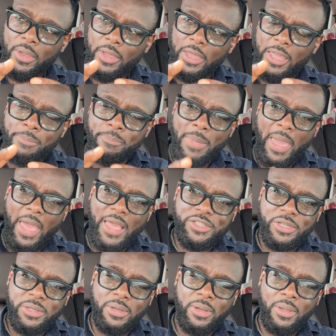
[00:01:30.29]

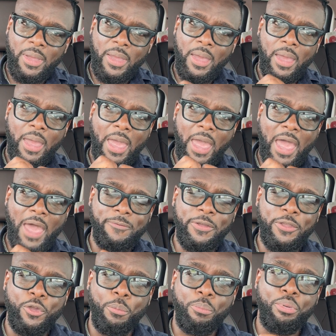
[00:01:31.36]
imagine
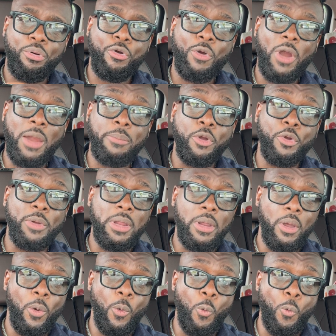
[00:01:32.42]
having your primary
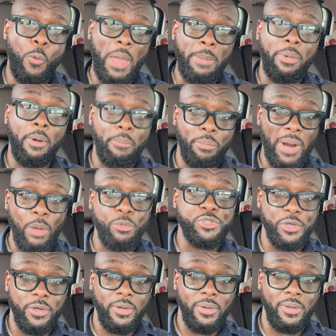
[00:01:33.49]
web
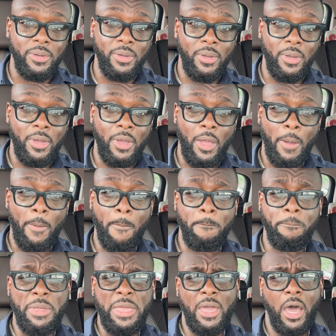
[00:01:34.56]
browser
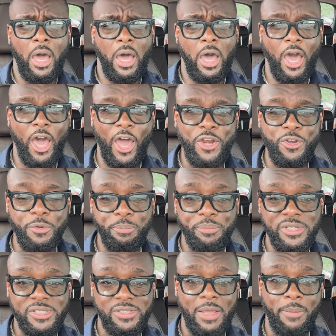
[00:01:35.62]
be
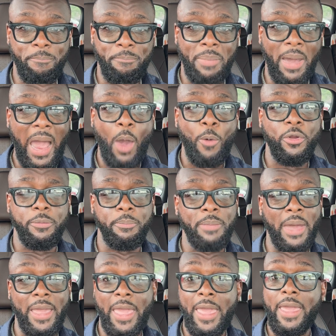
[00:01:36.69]
100% powered
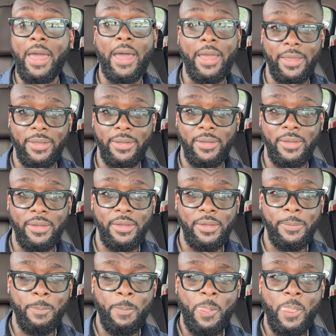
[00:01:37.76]
by AI.
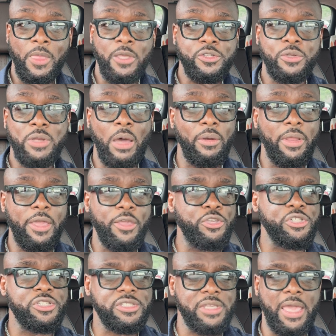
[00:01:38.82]
So not only are you
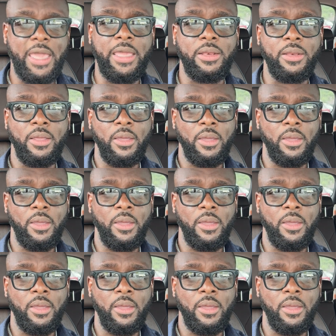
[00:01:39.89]
just saying,